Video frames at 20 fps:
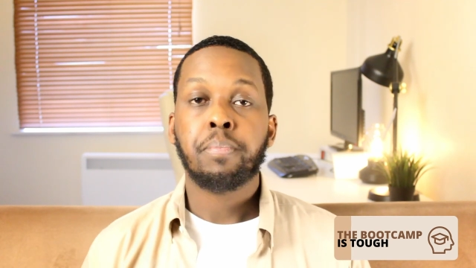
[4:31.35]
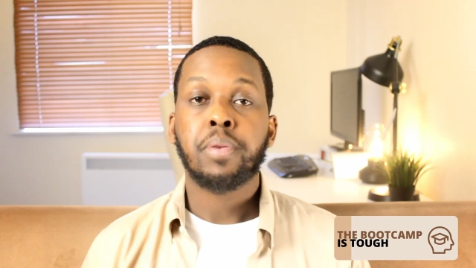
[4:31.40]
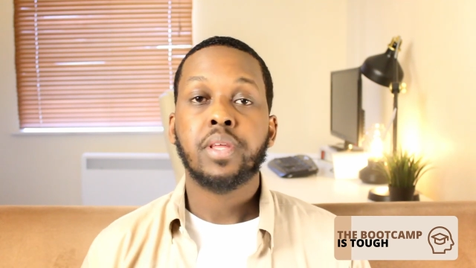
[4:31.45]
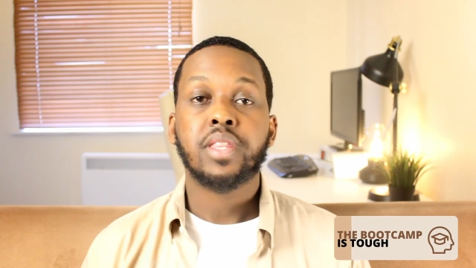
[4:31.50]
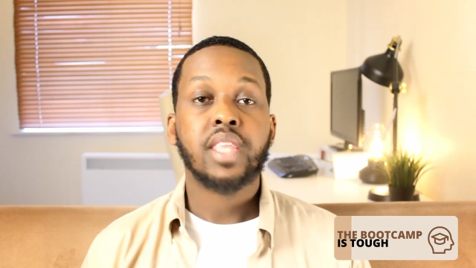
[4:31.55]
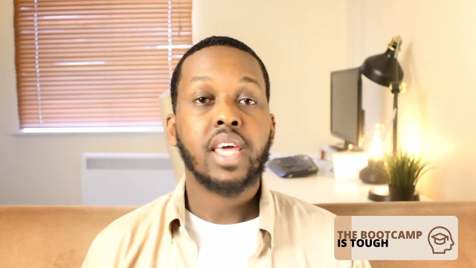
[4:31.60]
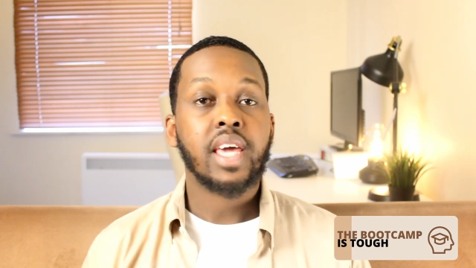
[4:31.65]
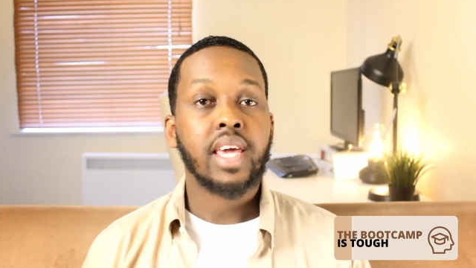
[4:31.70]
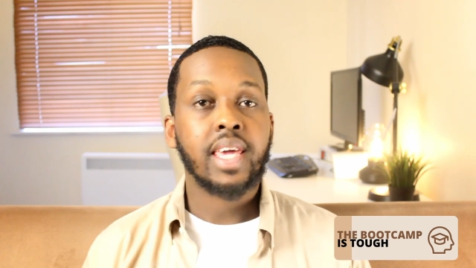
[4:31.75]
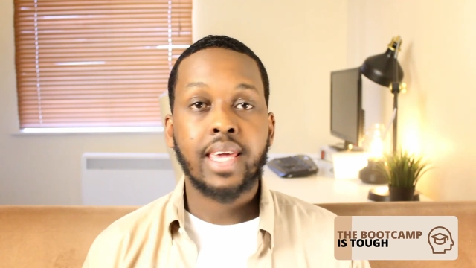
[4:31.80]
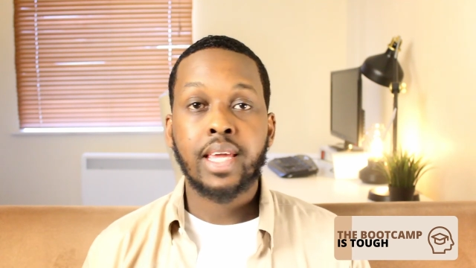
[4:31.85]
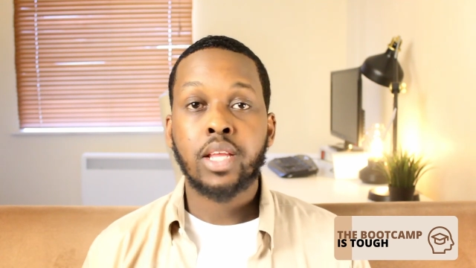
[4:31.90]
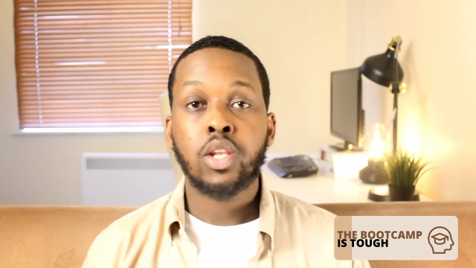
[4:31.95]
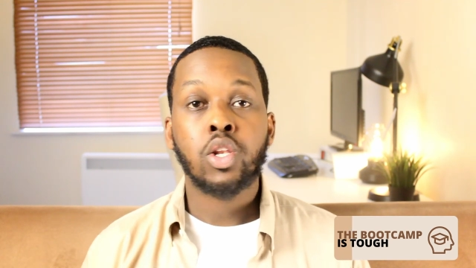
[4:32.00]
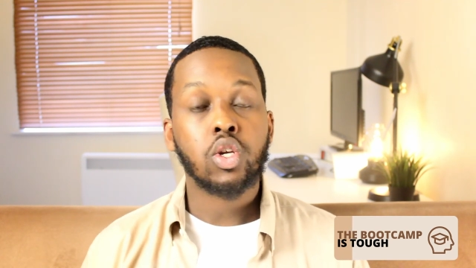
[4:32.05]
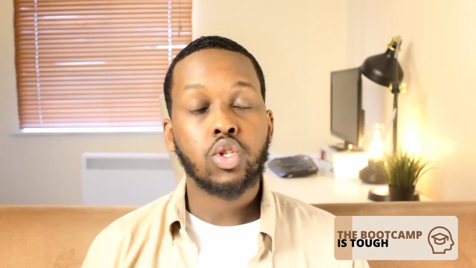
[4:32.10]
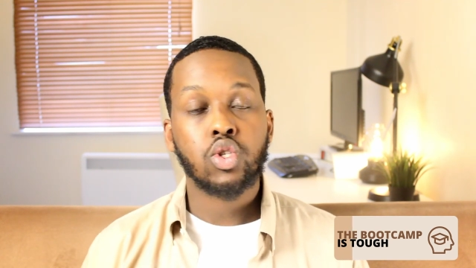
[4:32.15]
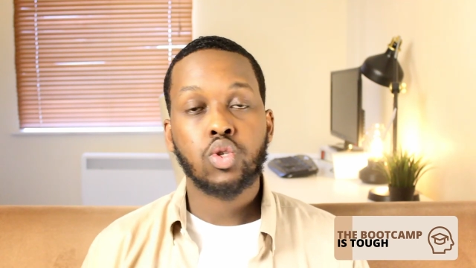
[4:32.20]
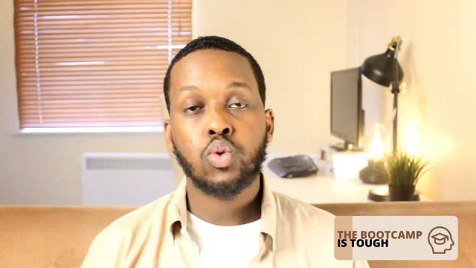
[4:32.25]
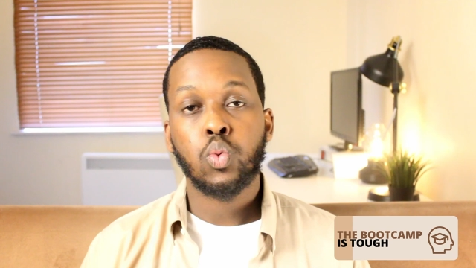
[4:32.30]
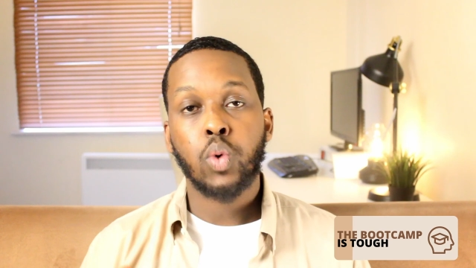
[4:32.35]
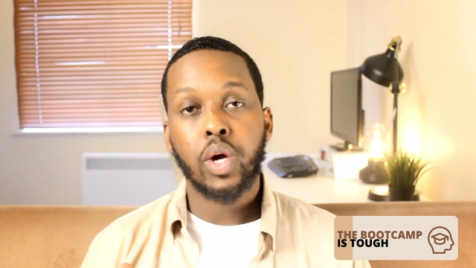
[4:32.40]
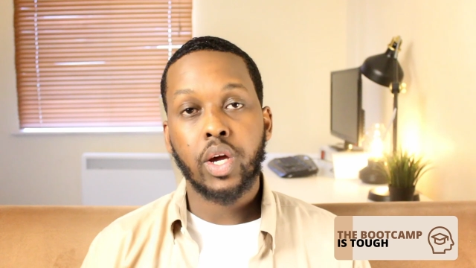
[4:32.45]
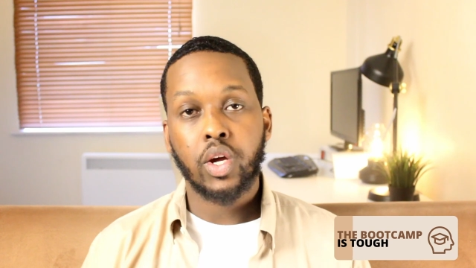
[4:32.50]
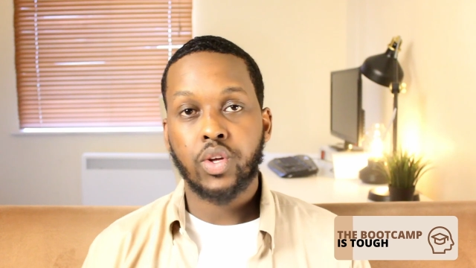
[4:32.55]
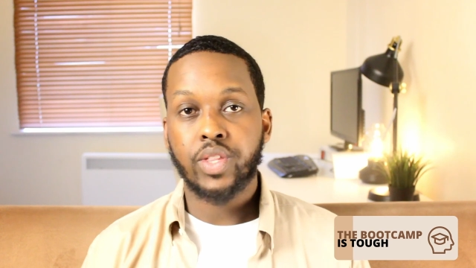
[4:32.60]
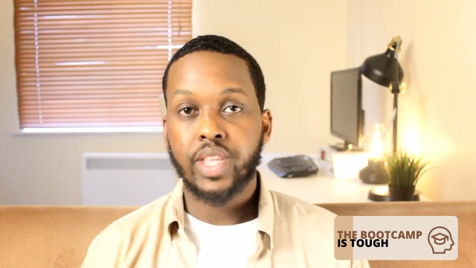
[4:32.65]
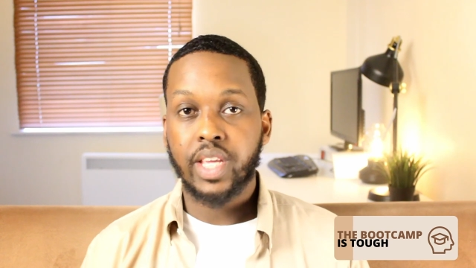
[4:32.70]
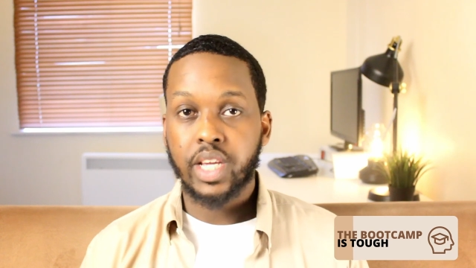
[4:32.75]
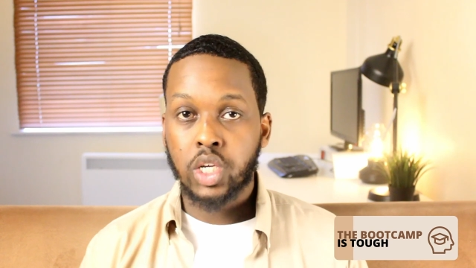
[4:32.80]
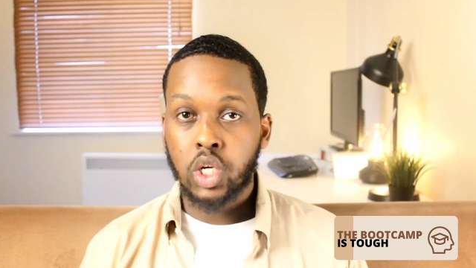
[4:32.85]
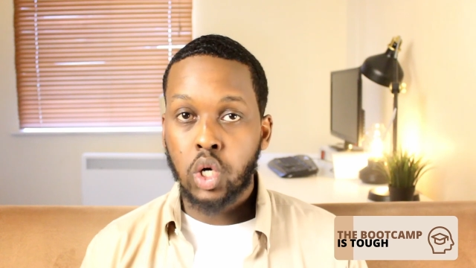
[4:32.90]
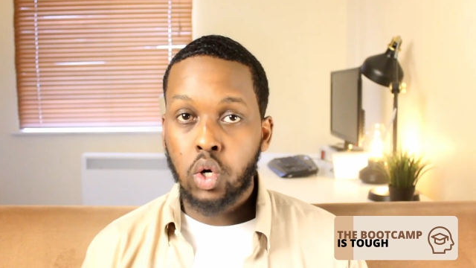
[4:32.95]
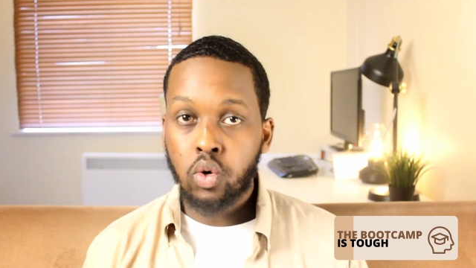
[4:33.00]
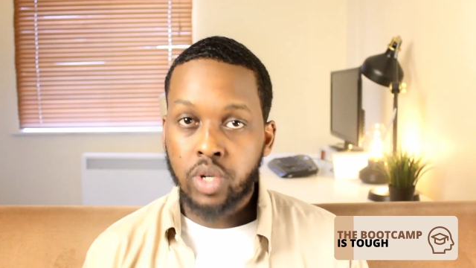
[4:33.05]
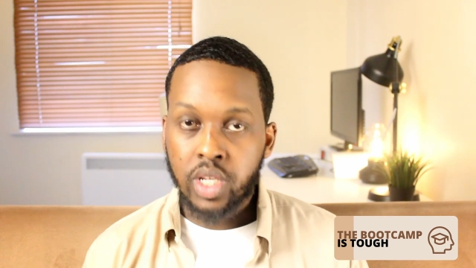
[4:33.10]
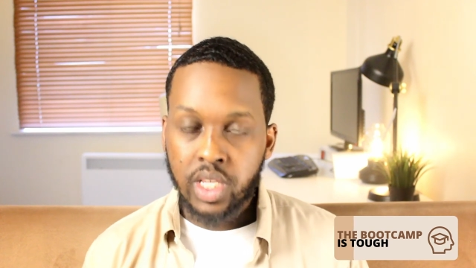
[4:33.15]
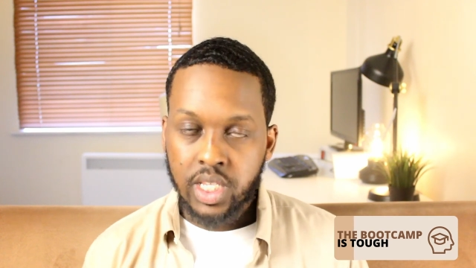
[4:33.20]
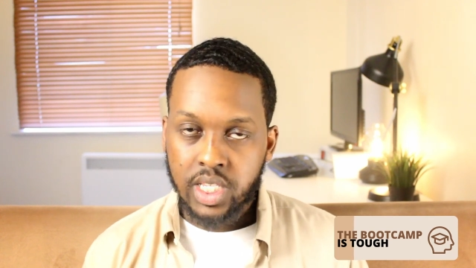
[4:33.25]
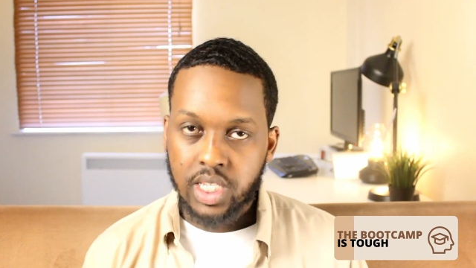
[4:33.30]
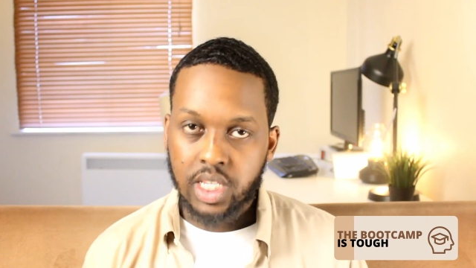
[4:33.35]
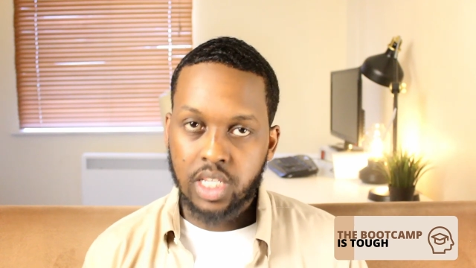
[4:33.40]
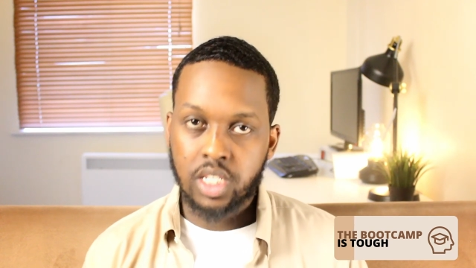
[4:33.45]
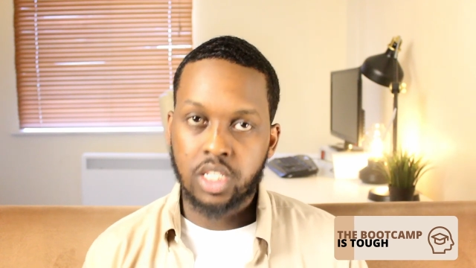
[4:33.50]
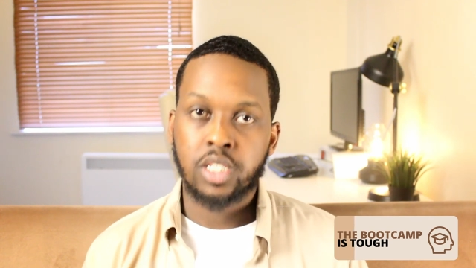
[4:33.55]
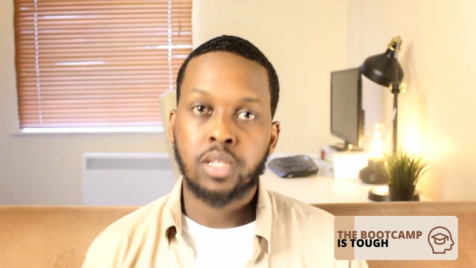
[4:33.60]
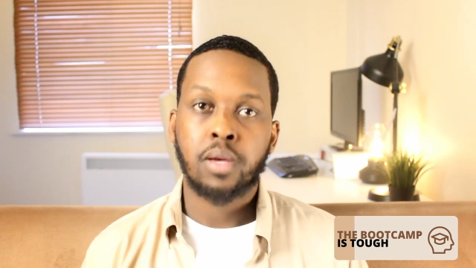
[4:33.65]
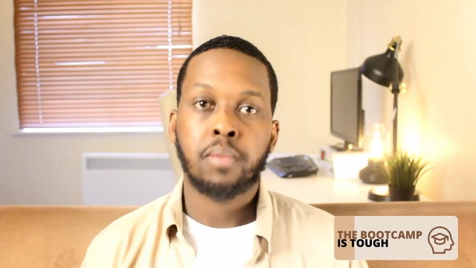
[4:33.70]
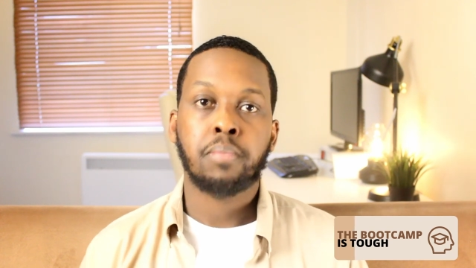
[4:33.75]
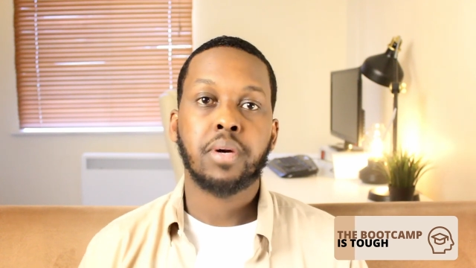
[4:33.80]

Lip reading: but they're here not to work on their coding skills,